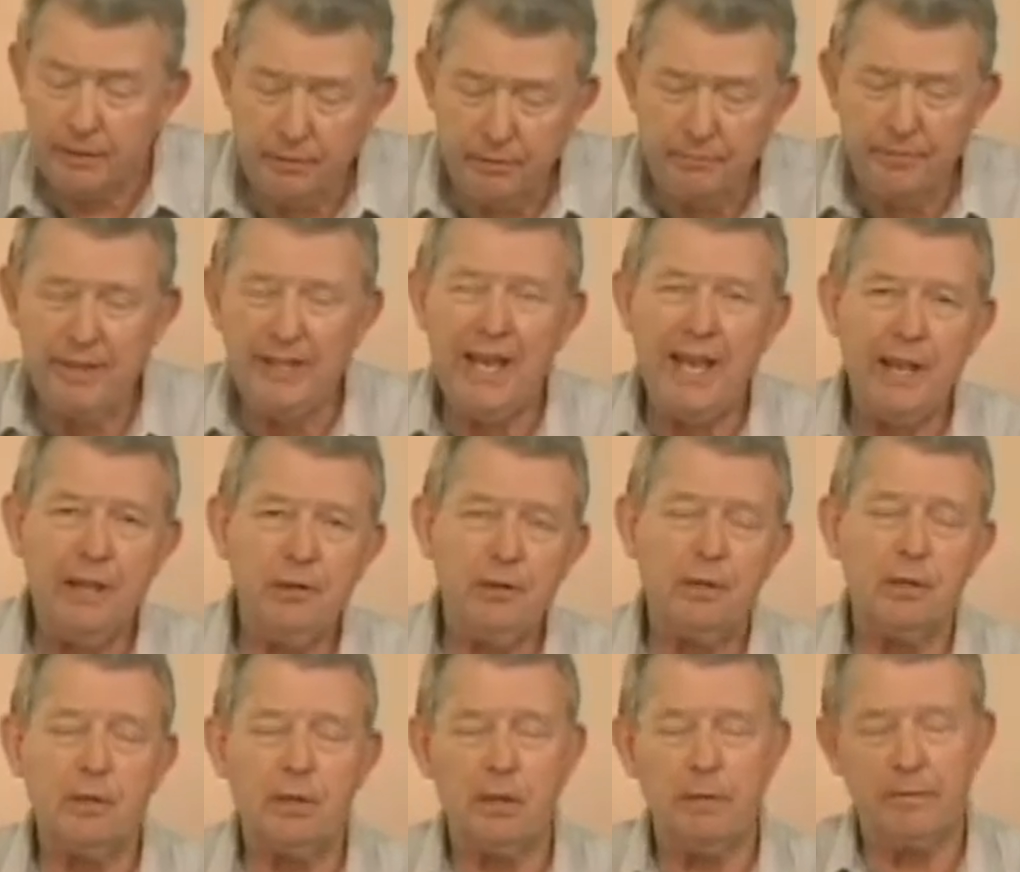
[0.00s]
The
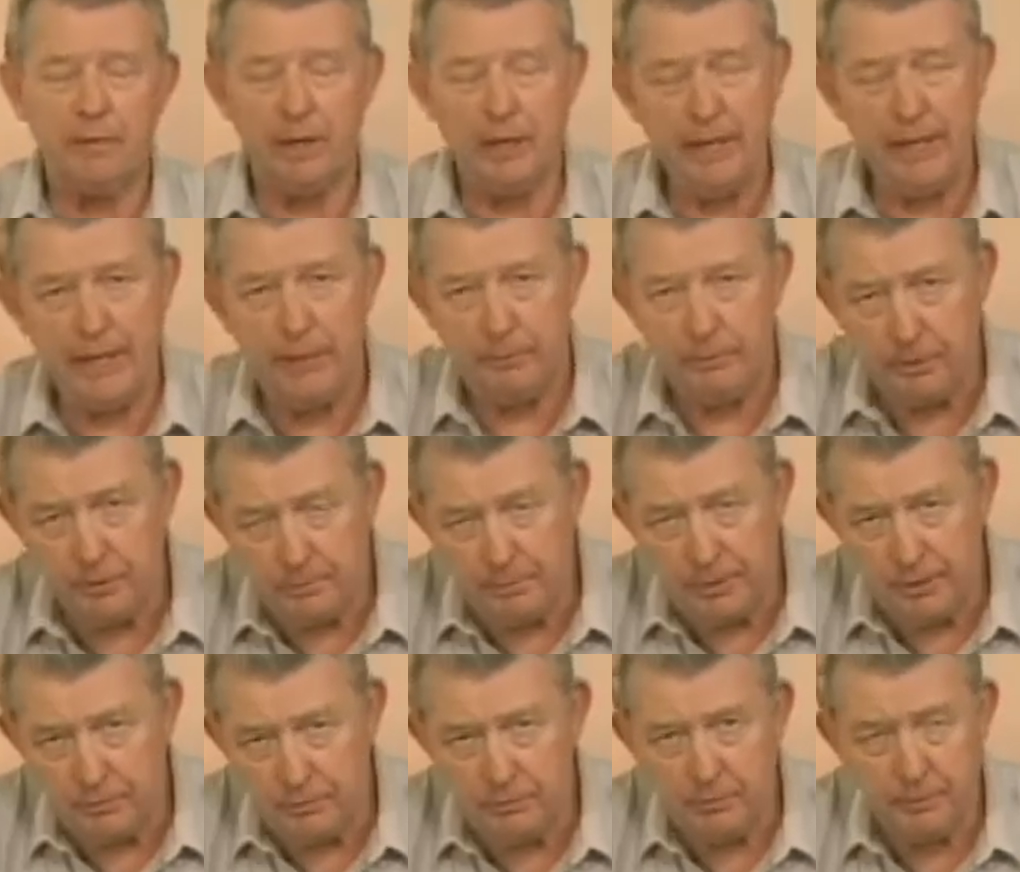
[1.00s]
vernacular of our language
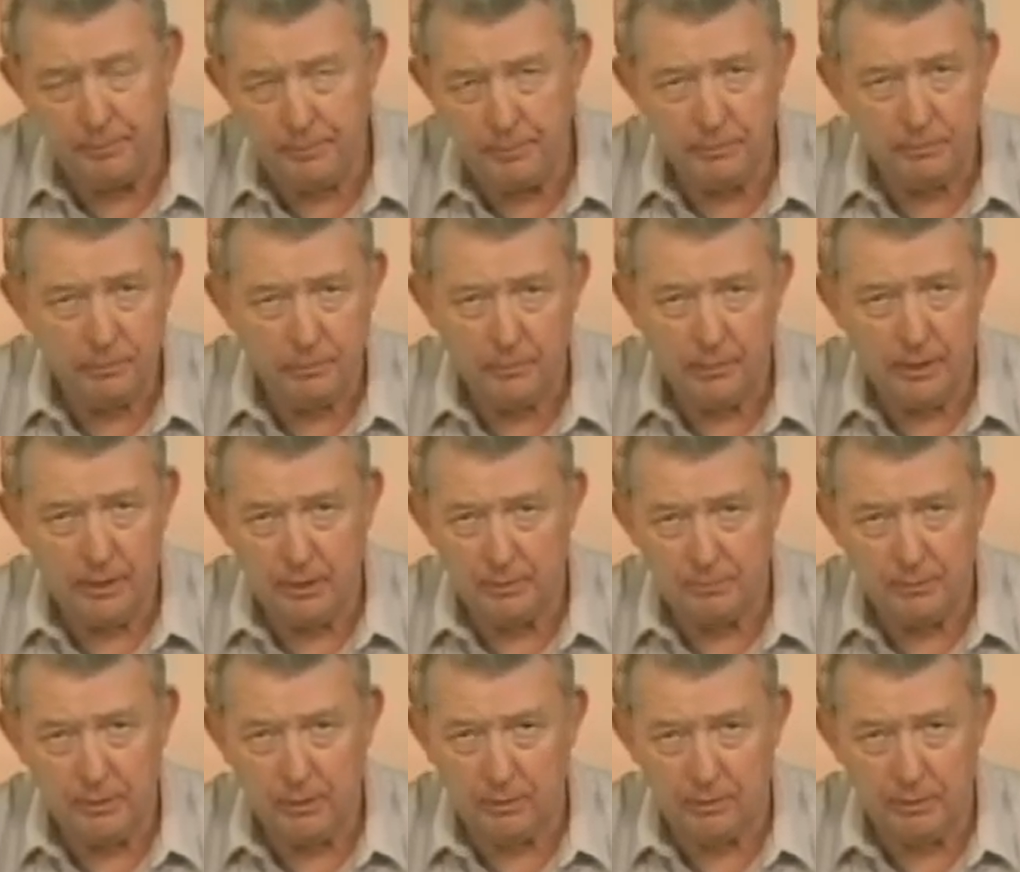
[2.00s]
pays tribute to what I'm
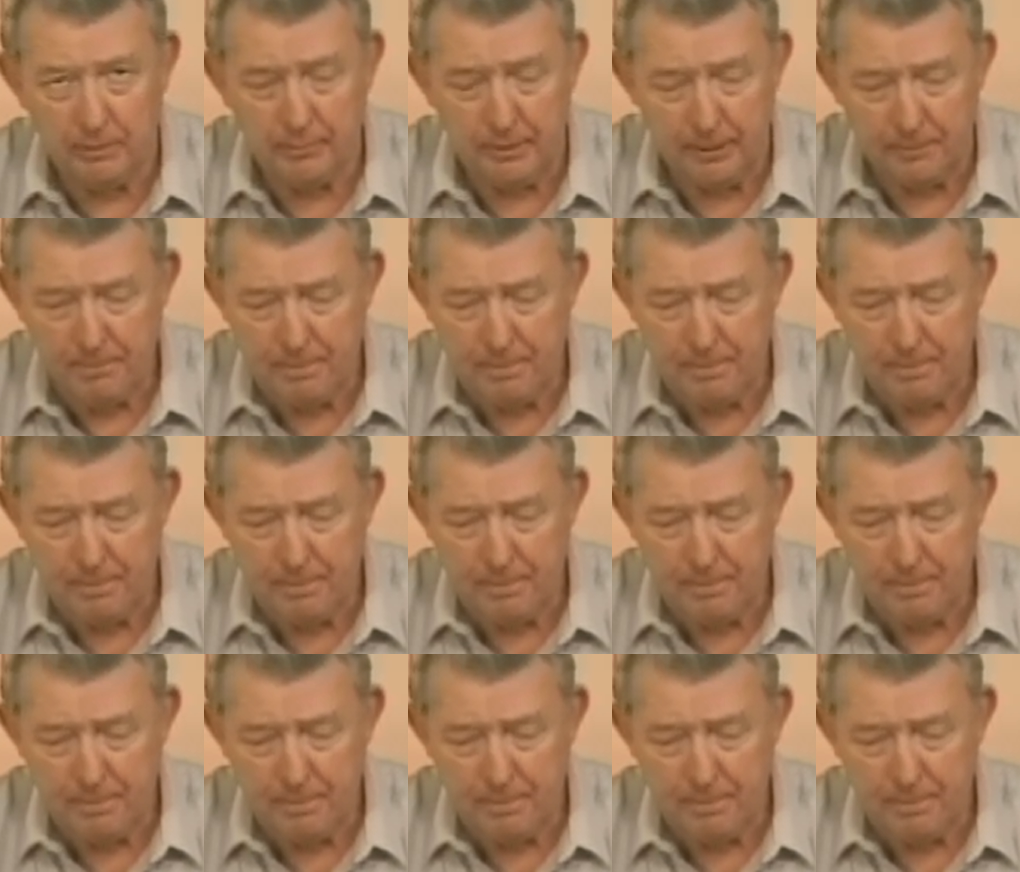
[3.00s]
talking about.